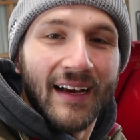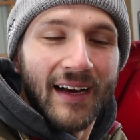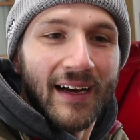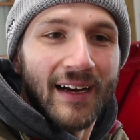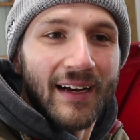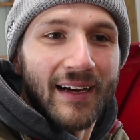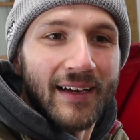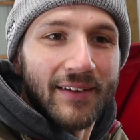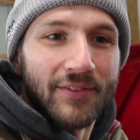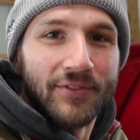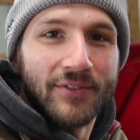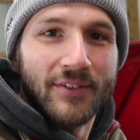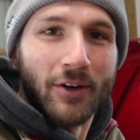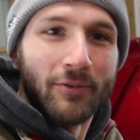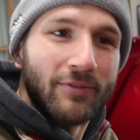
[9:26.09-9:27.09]
Uh,
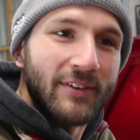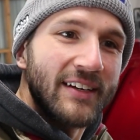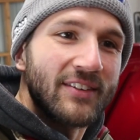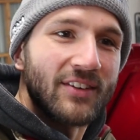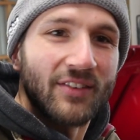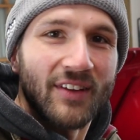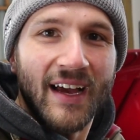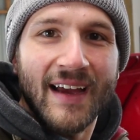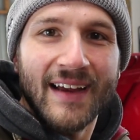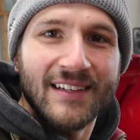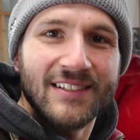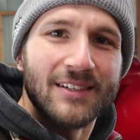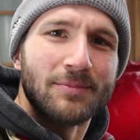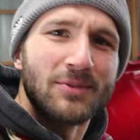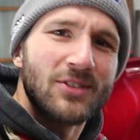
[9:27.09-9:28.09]
don't forget to like,
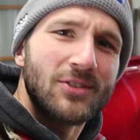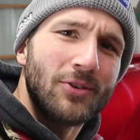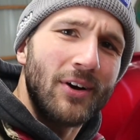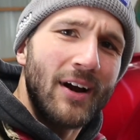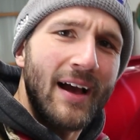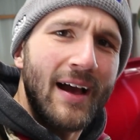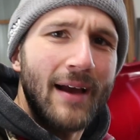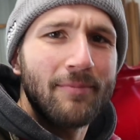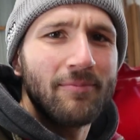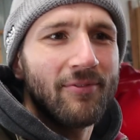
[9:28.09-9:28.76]
subscribe,